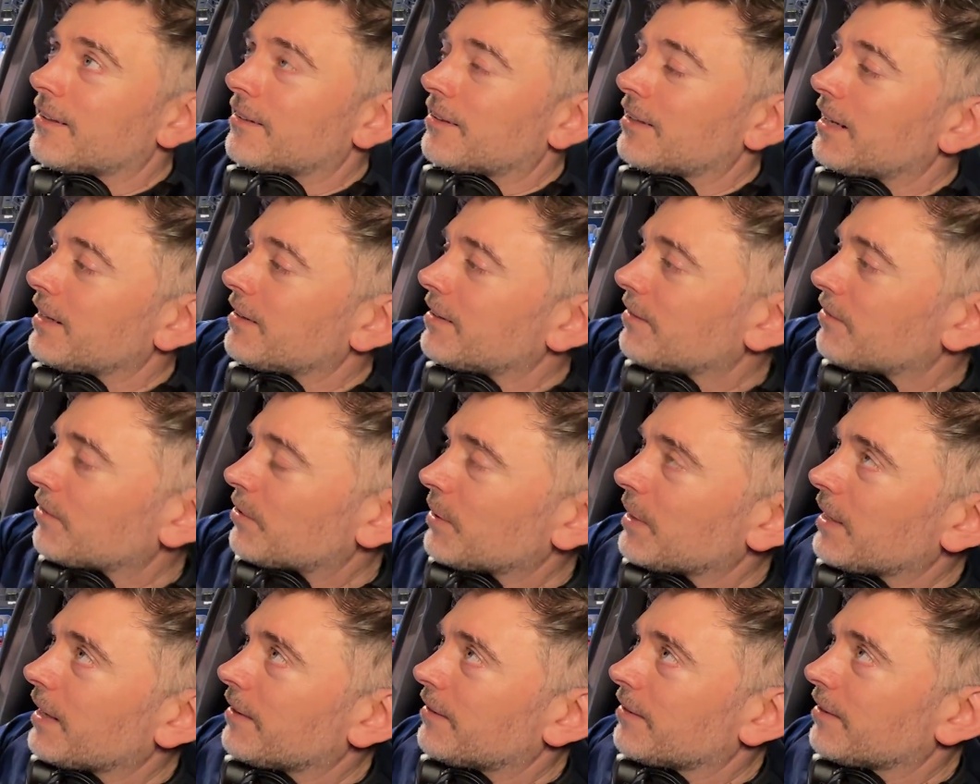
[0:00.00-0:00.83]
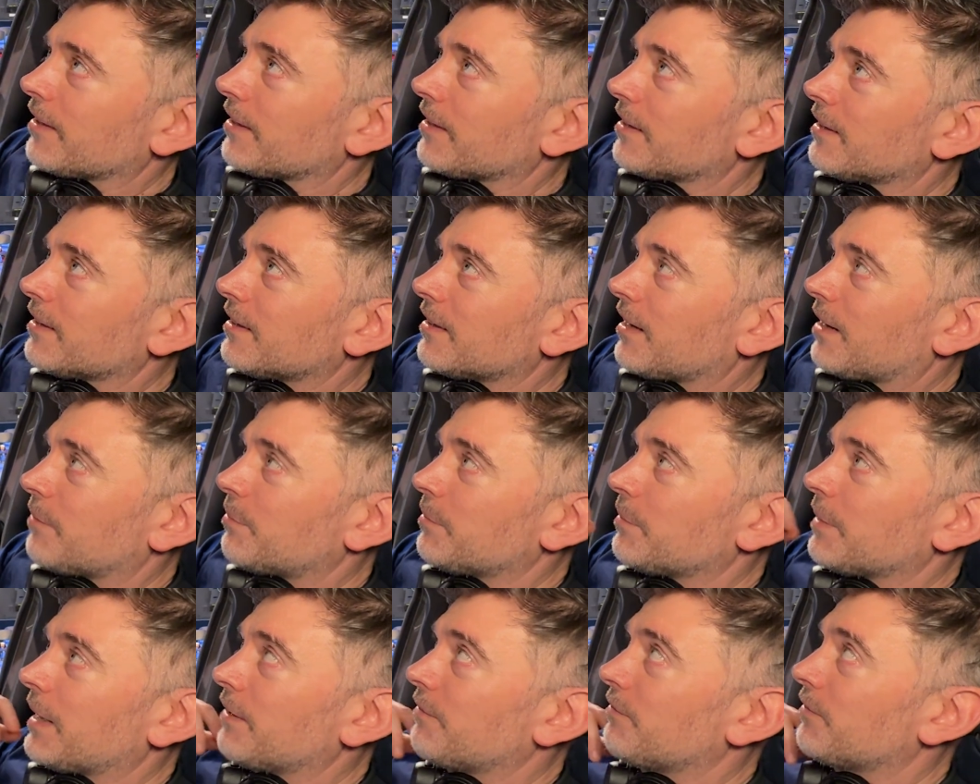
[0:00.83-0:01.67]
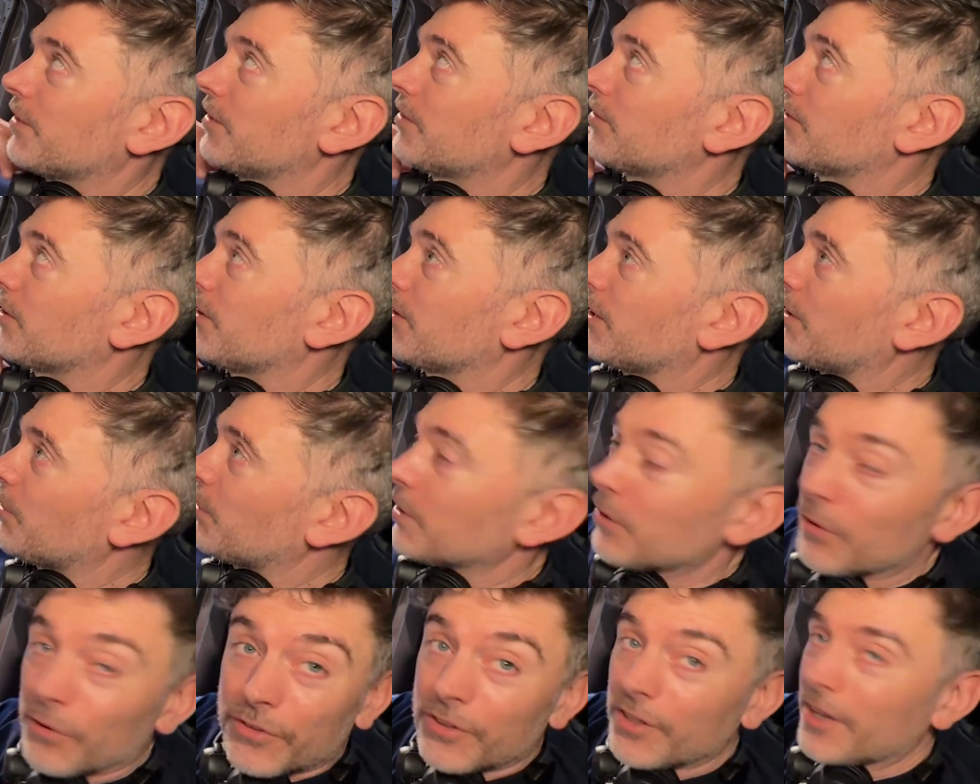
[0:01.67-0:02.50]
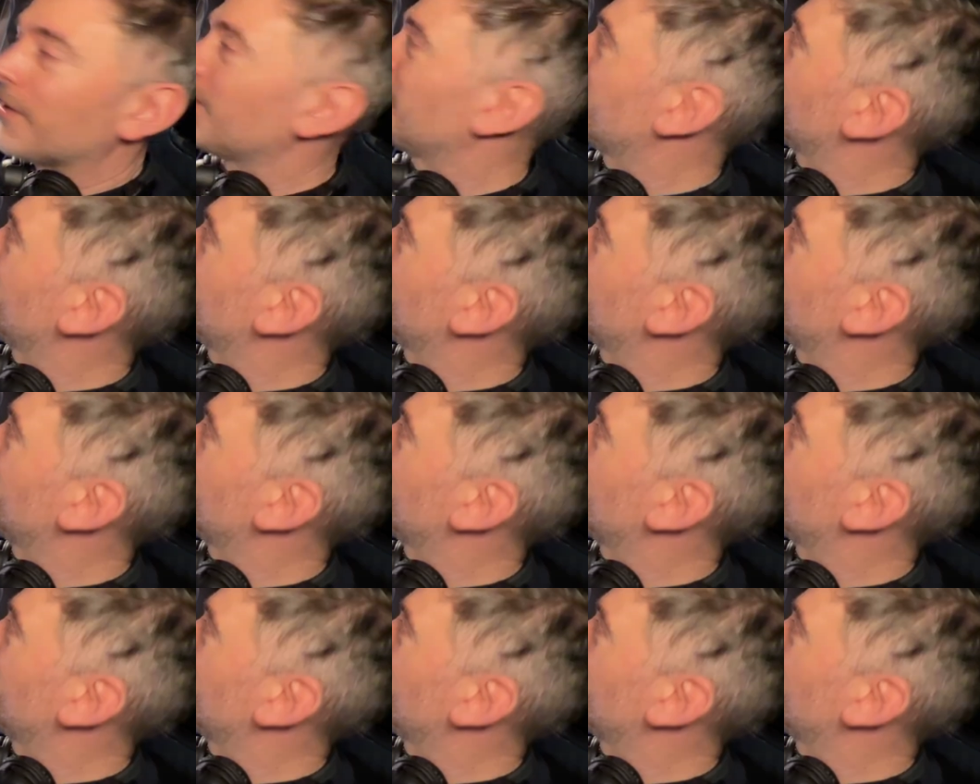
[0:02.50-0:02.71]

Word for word: So let's have a quick listen. I put my headphones on. Oh, and also